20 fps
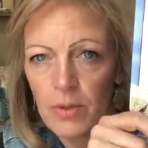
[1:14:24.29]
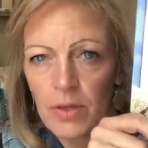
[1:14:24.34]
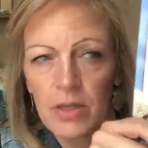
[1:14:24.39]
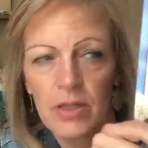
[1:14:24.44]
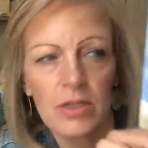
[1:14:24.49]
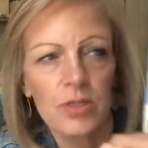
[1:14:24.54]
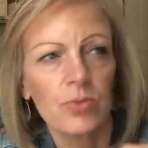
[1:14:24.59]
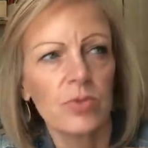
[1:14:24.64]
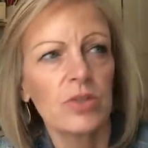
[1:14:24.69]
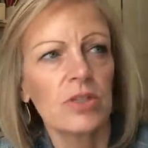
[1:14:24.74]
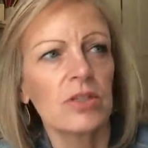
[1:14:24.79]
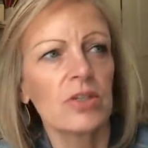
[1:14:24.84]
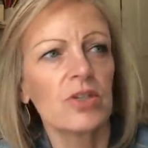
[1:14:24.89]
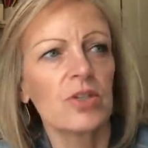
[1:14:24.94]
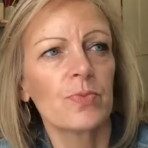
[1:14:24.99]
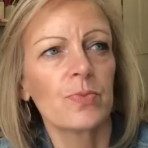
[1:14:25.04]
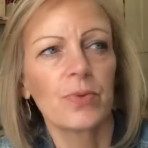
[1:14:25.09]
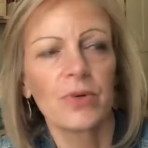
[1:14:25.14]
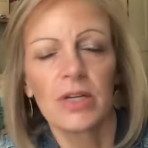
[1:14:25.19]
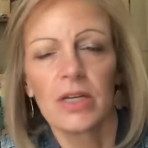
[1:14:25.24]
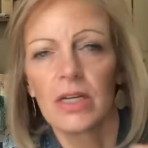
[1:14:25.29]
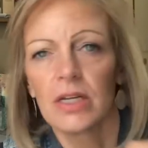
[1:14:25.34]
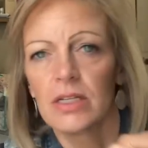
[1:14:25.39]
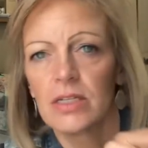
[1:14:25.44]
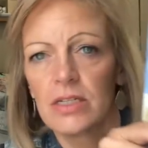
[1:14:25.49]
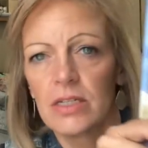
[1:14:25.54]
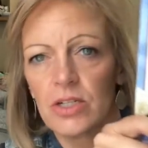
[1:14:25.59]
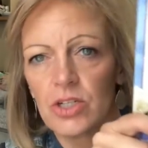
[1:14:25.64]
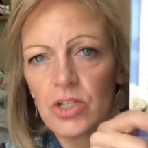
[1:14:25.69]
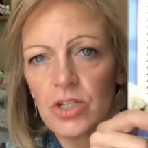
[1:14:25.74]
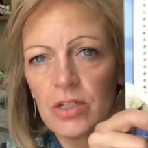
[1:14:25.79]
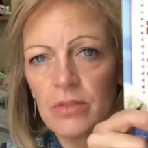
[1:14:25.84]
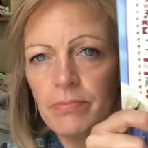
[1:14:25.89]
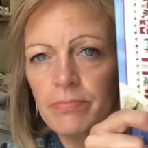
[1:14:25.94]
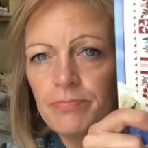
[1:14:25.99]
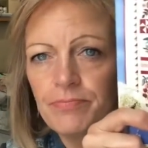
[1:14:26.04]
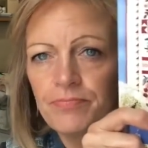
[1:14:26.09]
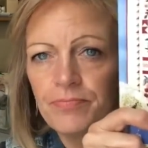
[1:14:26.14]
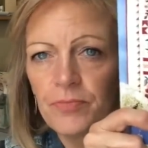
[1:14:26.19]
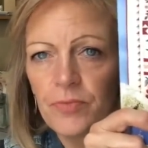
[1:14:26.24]
And this was the spring
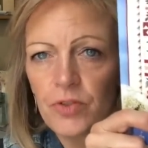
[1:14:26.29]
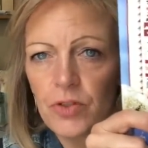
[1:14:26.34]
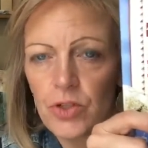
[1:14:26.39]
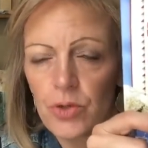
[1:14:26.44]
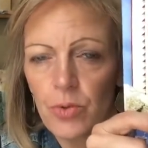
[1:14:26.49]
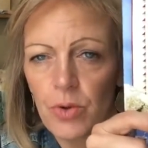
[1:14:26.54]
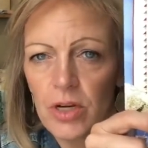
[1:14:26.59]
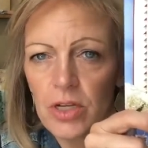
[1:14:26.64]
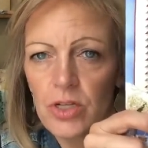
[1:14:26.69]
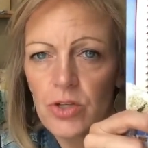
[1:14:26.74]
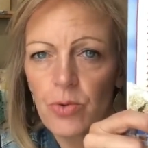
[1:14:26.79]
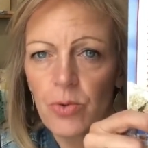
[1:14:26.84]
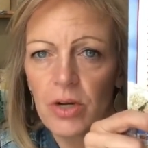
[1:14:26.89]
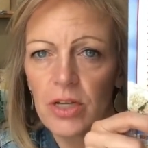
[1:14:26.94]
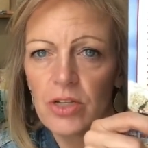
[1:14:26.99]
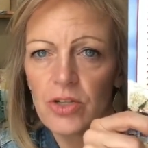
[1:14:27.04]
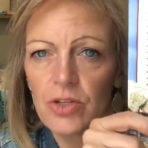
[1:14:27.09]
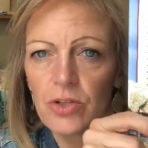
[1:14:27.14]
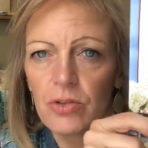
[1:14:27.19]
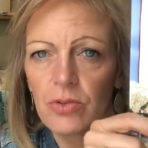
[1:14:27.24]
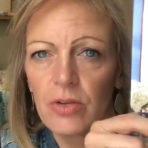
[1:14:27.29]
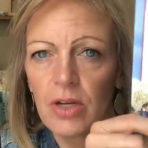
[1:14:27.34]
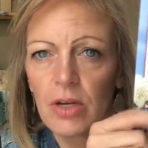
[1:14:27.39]
edition for 2022.